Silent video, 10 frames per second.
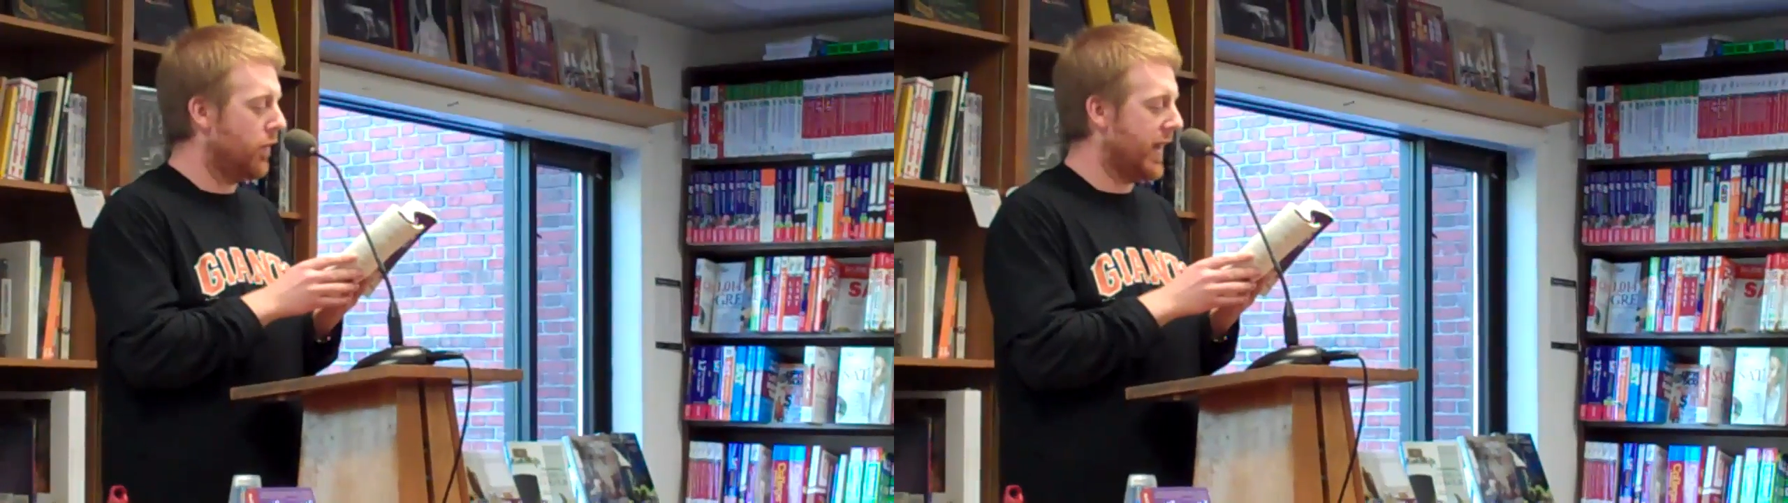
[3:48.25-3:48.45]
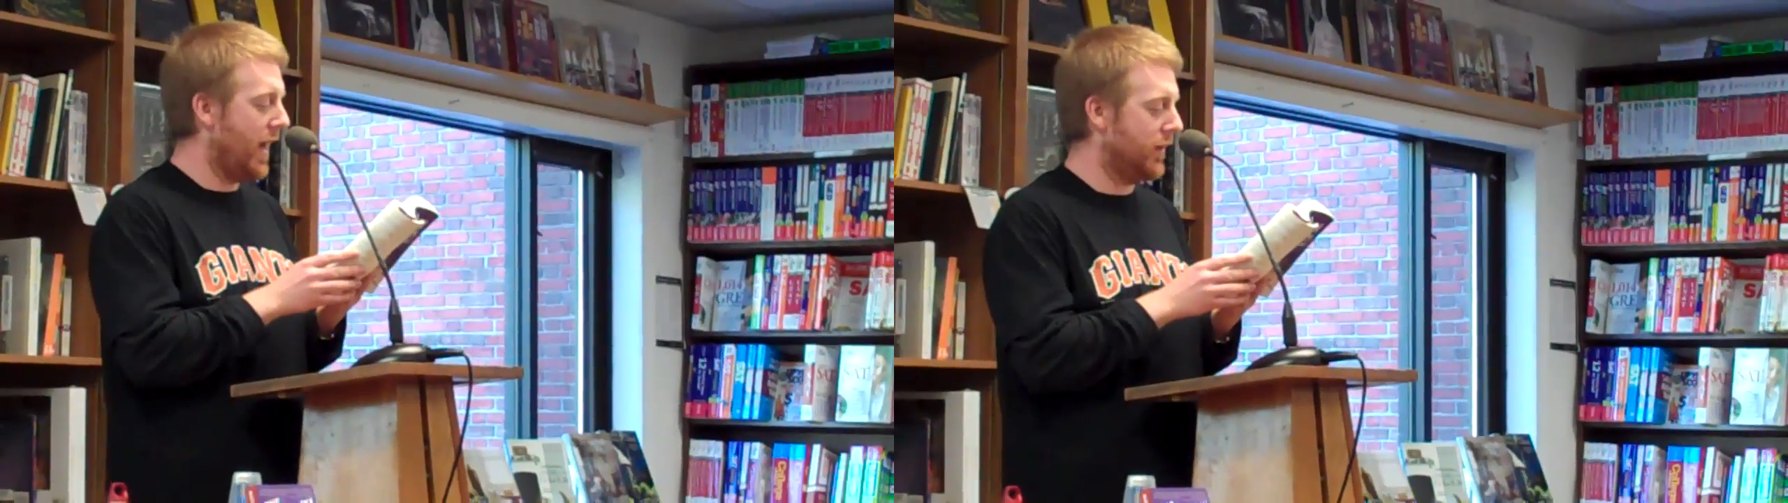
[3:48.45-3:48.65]

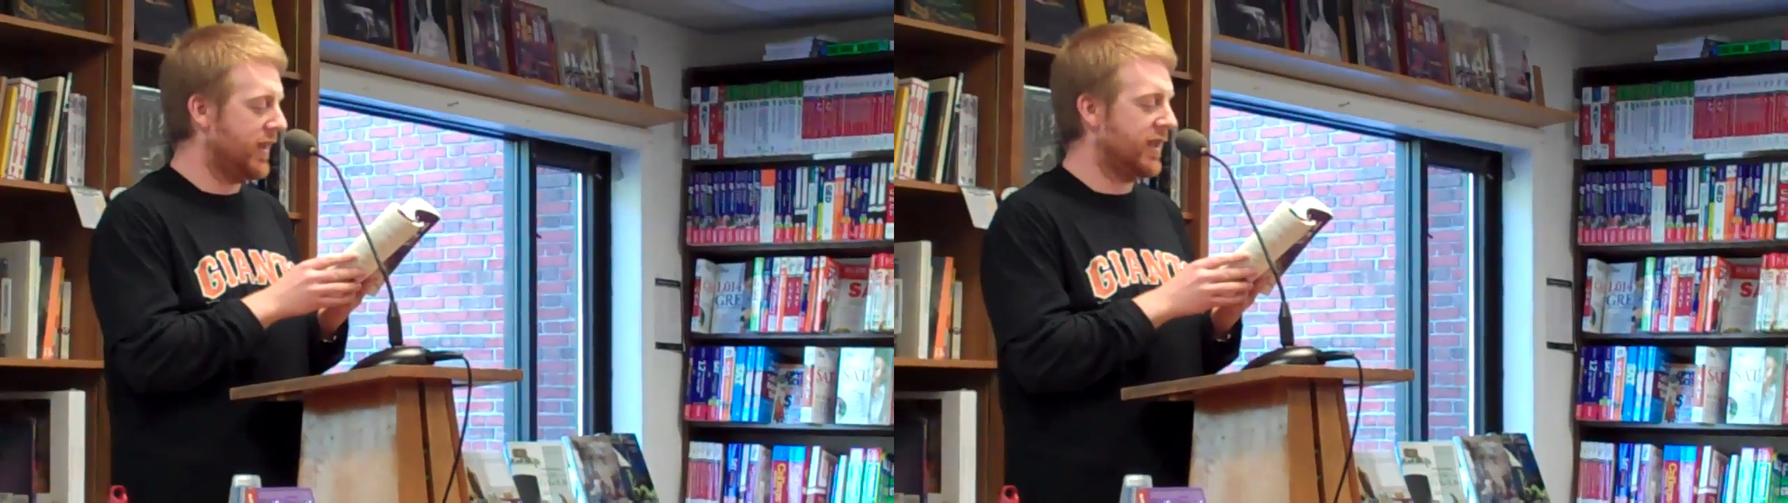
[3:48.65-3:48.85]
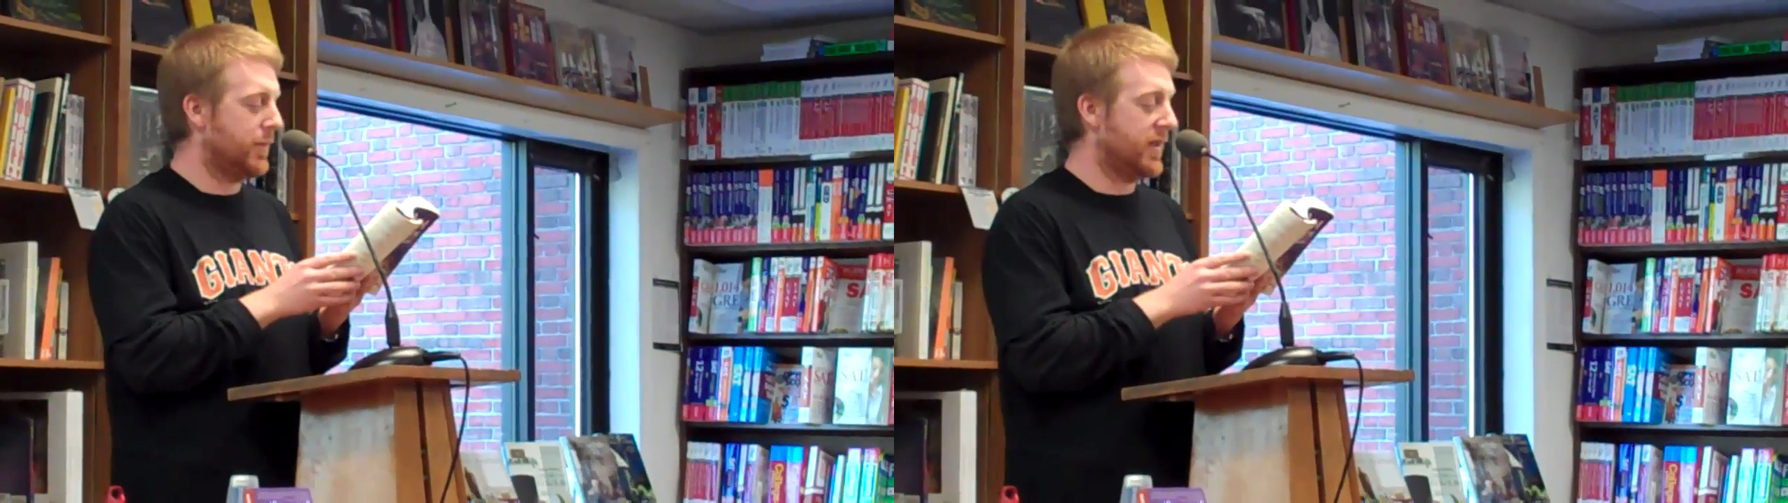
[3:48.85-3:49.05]

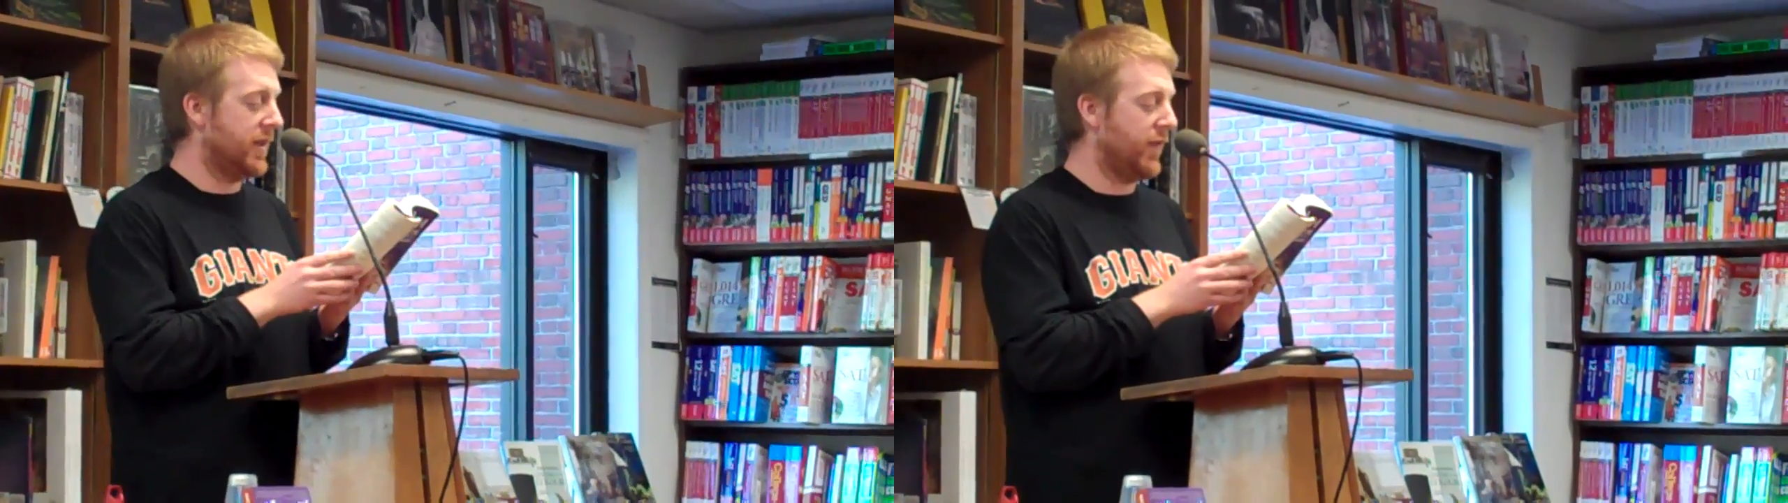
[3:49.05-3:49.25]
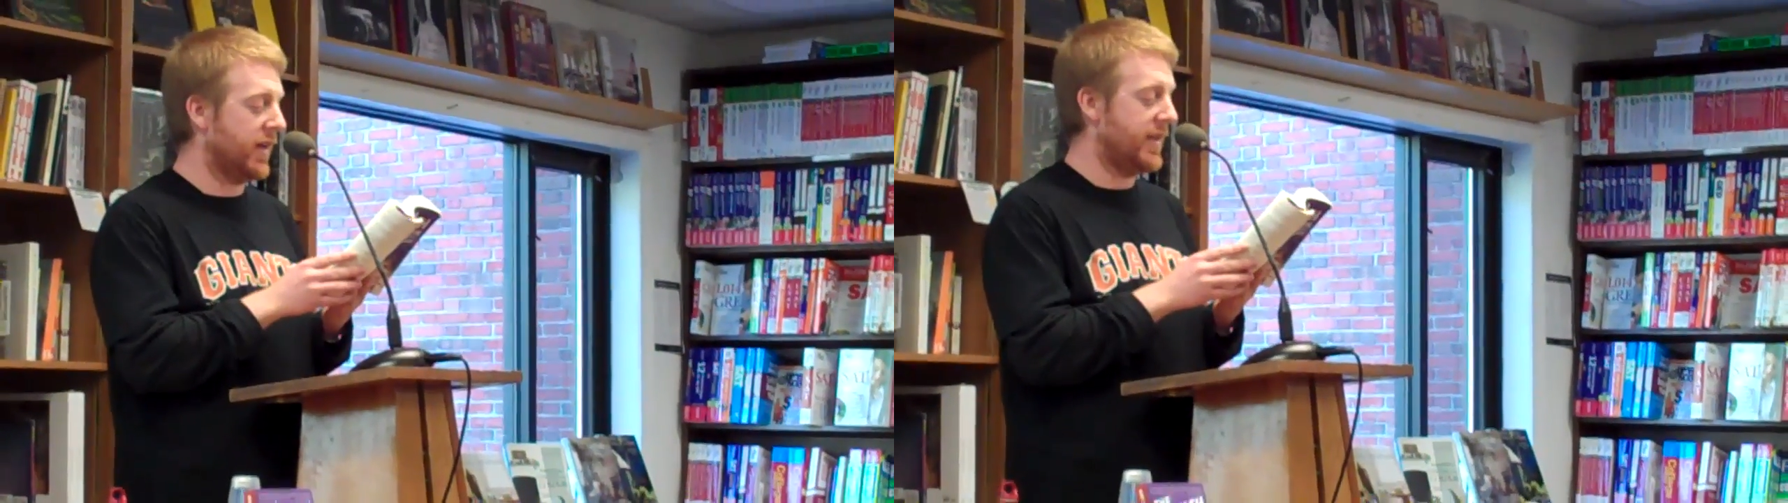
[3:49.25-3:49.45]
recounting specific